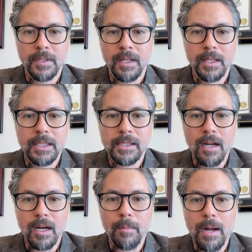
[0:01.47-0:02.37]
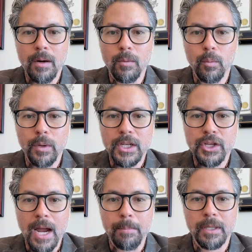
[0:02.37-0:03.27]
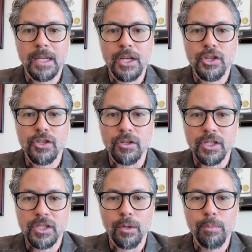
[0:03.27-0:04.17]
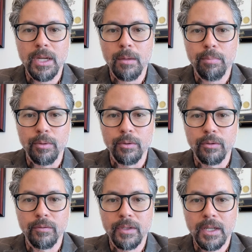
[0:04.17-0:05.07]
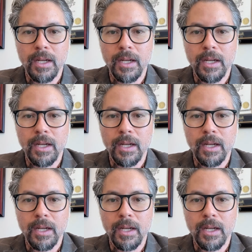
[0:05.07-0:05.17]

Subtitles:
Let's talk about which applications are still being approved